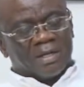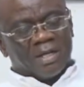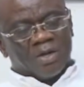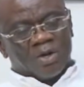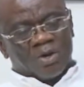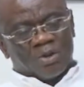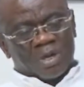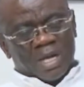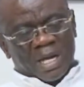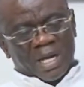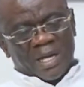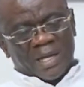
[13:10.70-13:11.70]
you know,
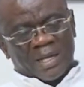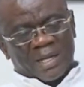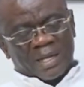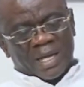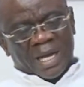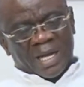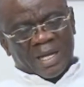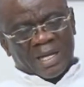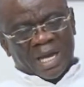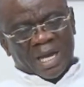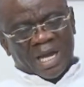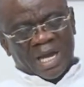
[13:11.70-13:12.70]

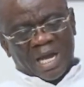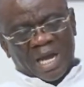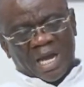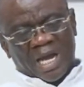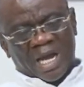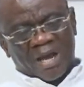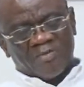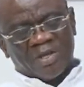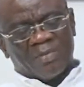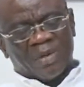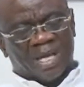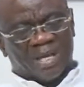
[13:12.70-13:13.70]
I have
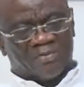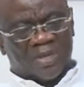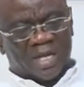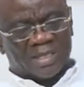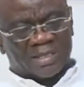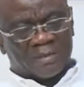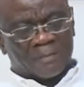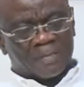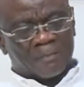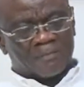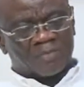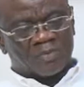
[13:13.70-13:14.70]
the belief that
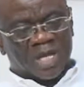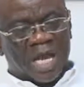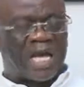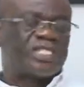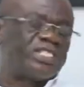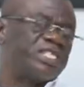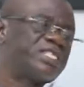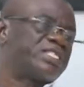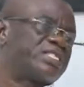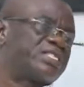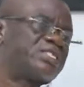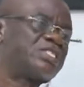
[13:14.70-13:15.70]

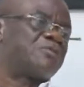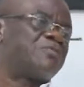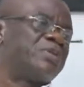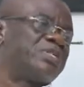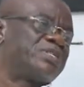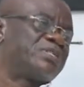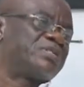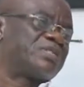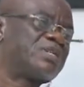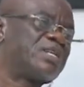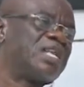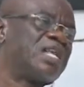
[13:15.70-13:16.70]
actions speak
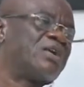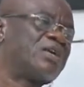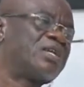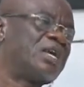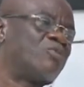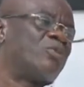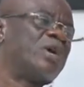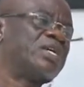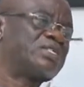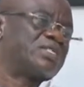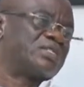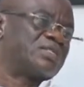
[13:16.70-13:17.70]
louder than
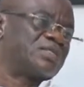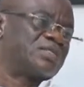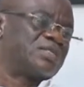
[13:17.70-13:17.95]
words.